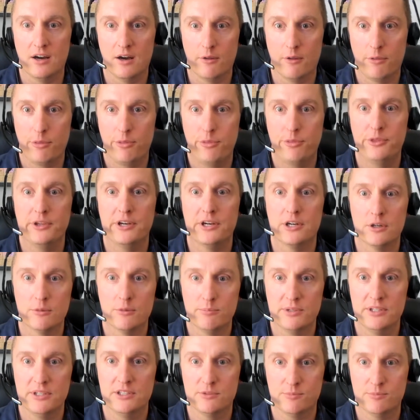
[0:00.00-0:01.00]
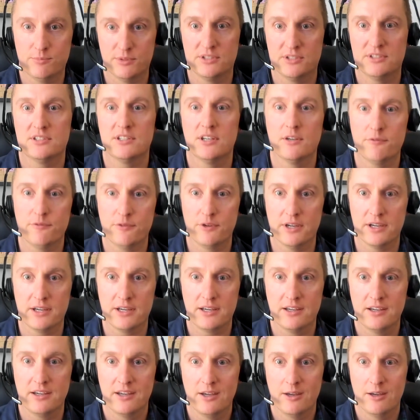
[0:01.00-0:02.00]
a therapy
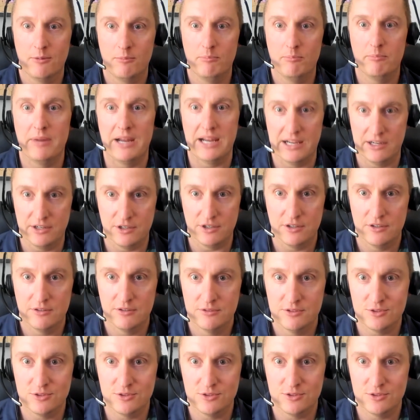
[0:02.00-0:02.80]
specific manner.